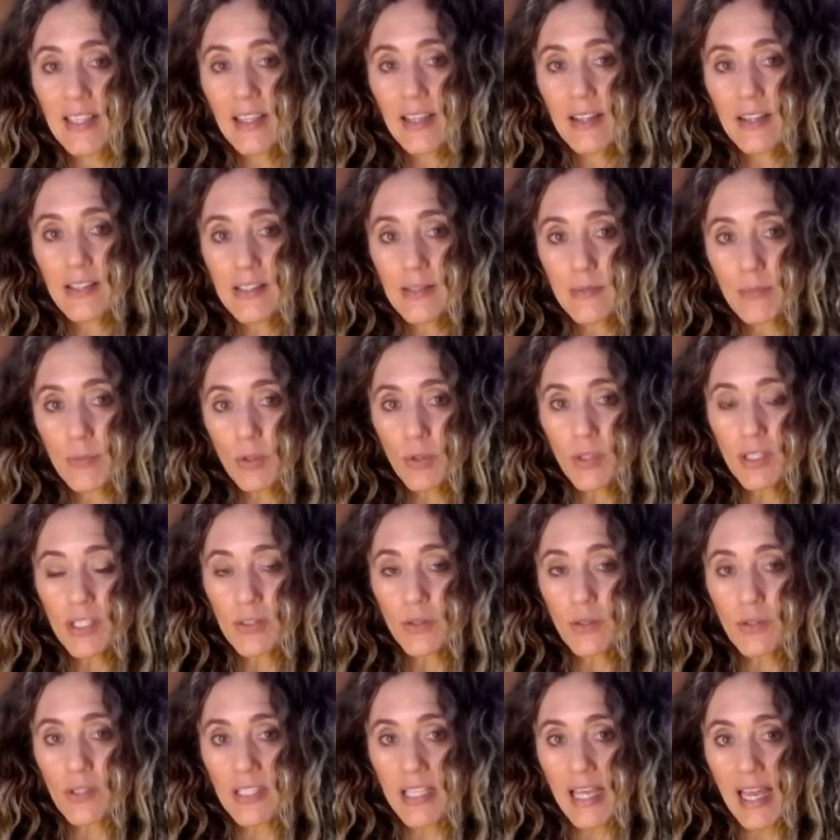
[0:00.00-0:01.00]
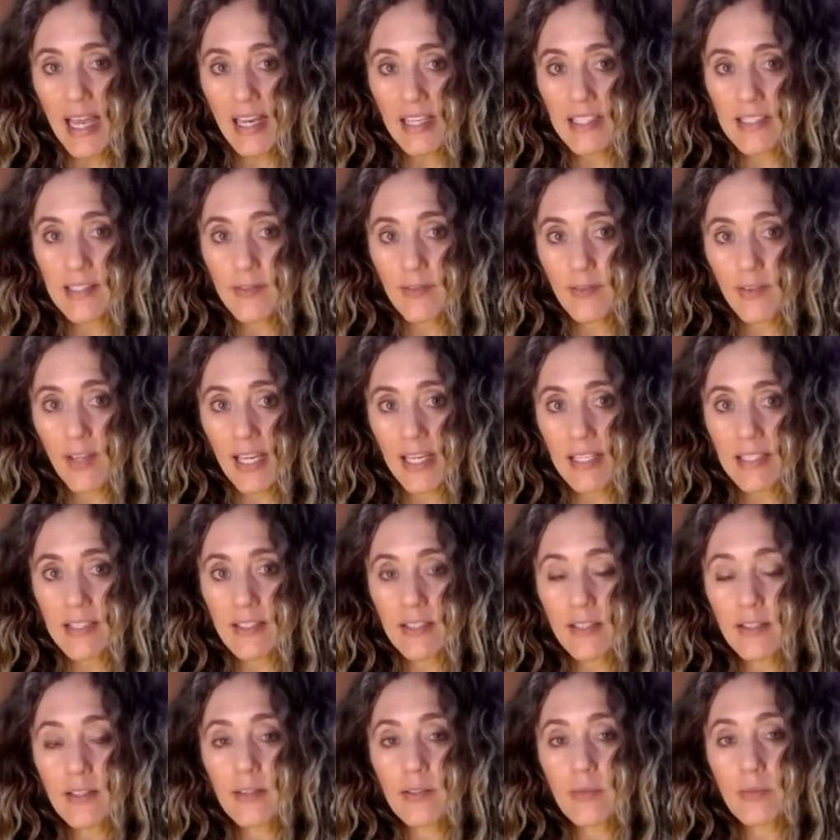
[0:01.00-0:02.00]
This moon is also
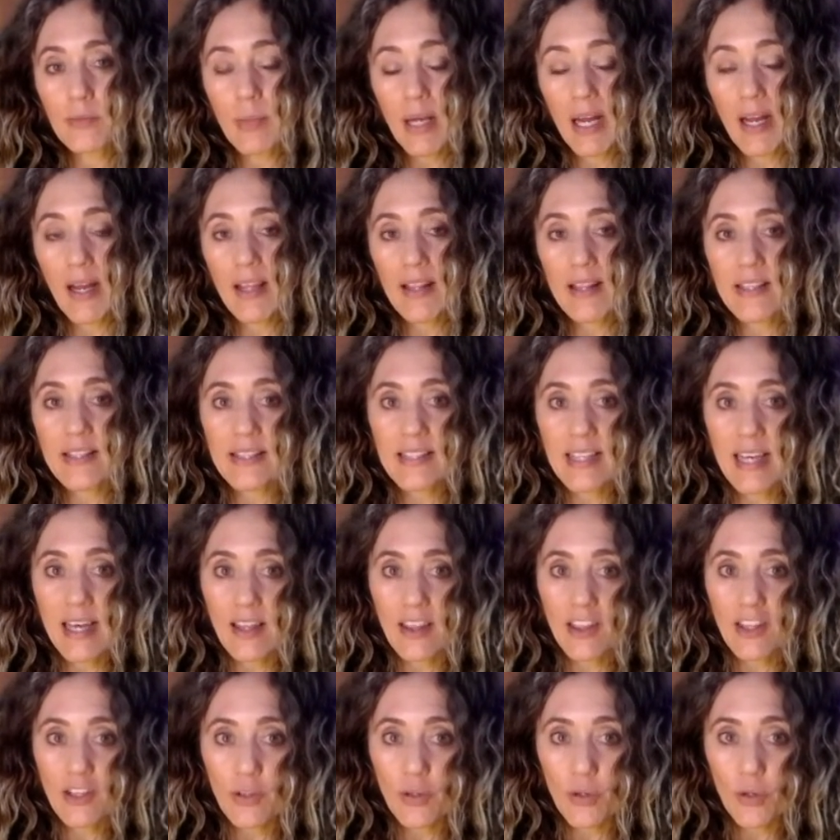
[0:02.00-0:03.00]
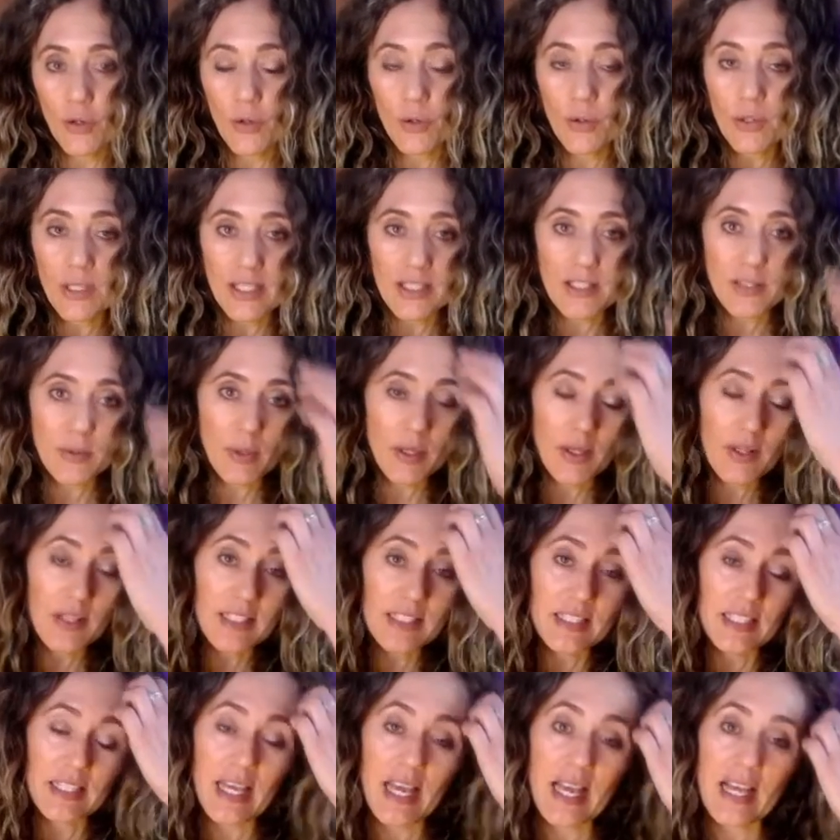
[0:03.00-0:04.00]
activated by the South Node as well.
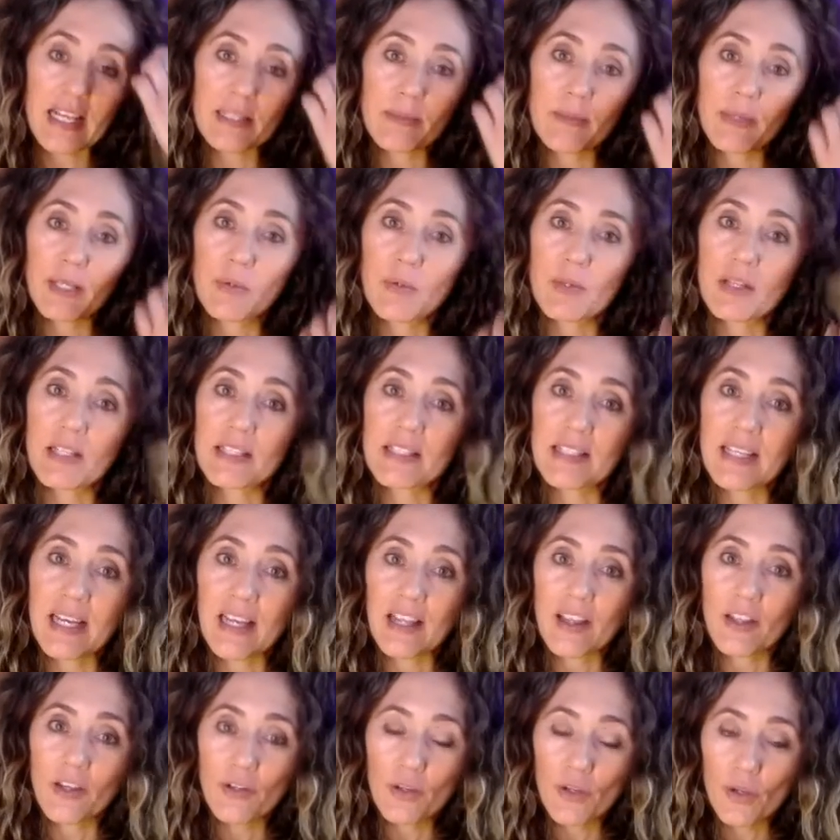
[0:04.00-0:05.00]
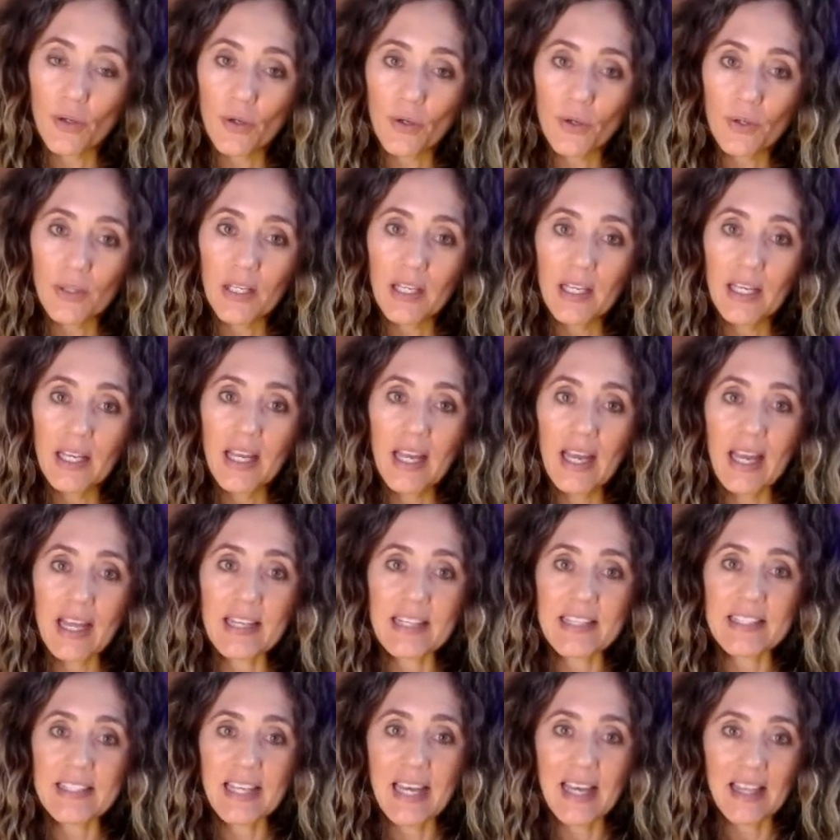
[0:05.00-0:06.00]
There's an aspect with the South Node, and the
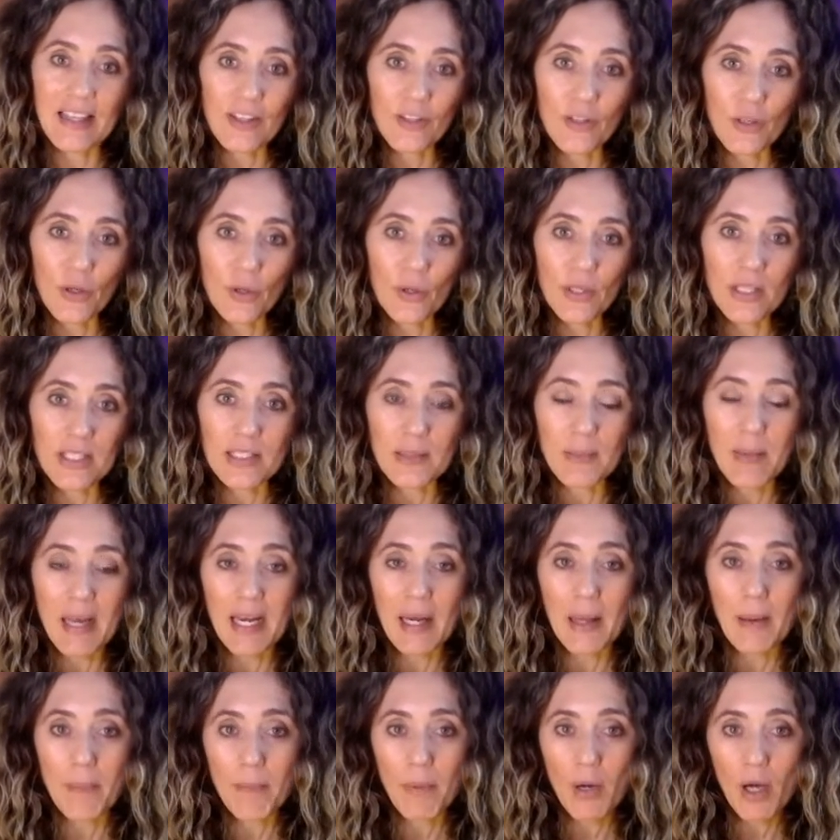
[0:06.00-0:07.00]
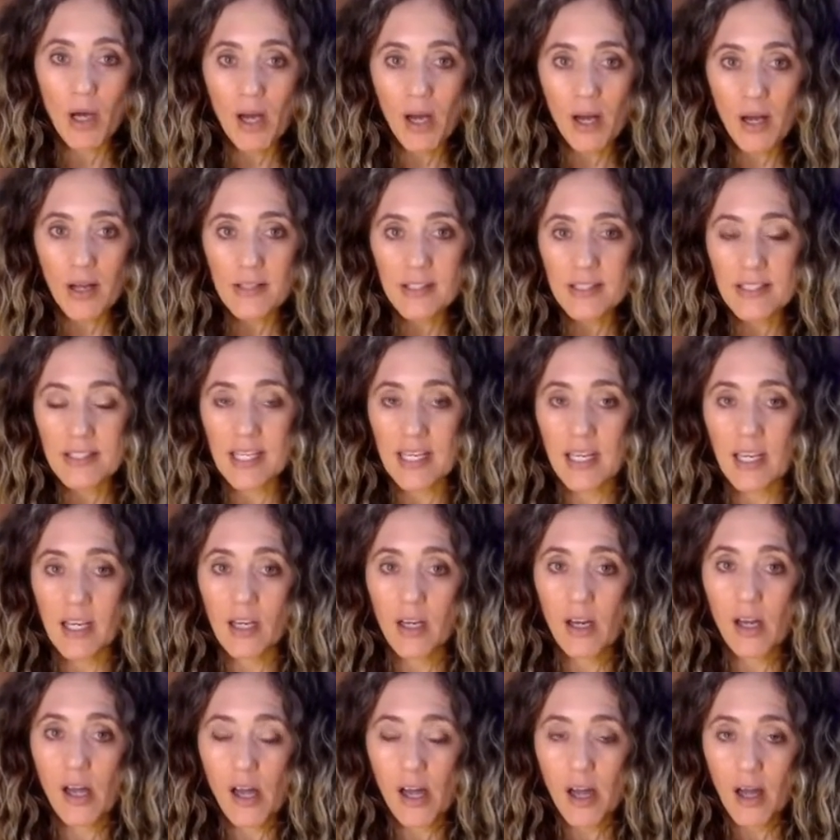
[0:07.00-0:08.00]
South Node is about our past and our
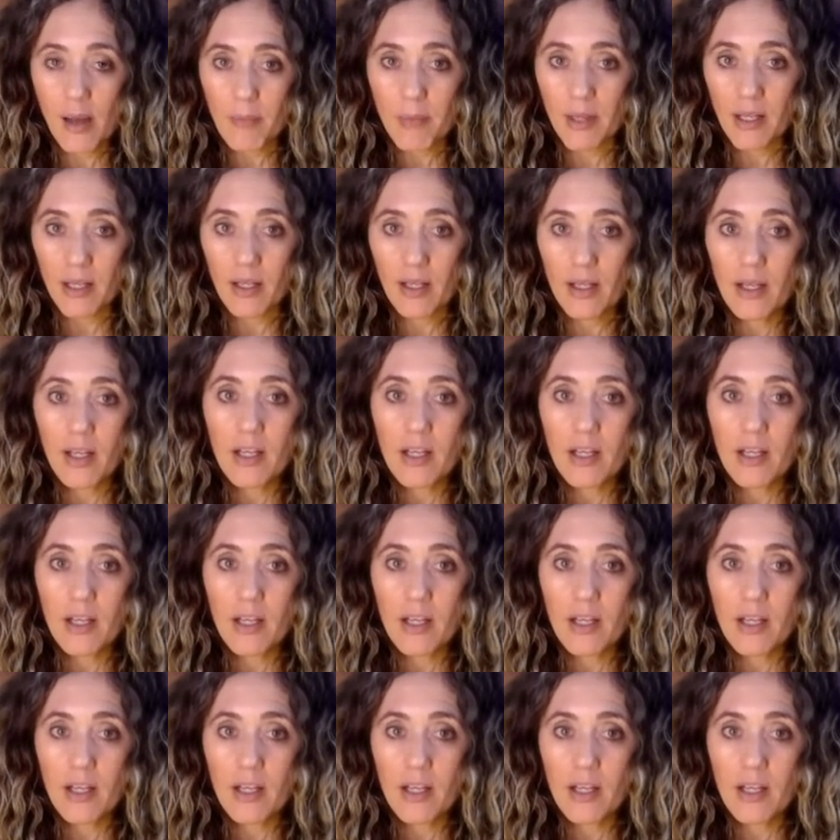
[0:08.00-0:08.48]
karma.